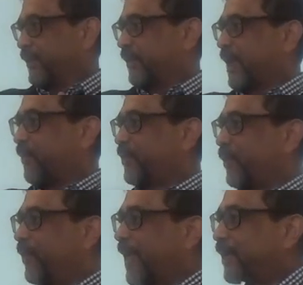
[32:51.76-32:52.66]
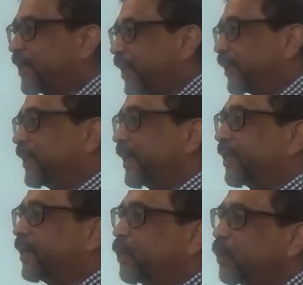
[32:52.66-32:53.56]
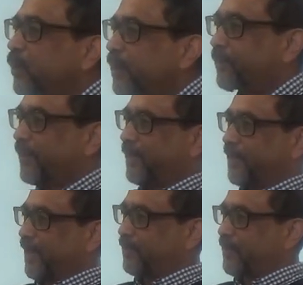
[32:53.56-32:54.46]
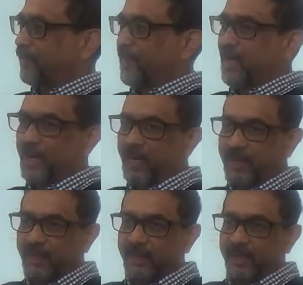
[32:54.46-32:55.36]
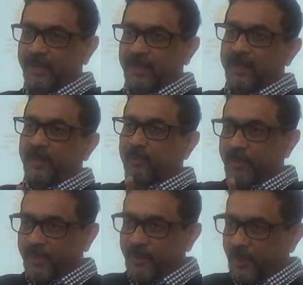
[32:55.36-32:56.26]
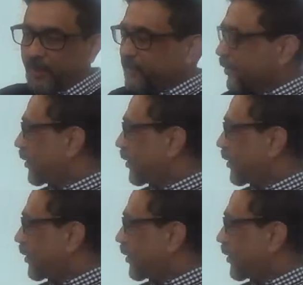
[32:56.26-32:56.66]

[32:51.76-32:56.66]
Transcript: types of bacteria take two different types of color? Because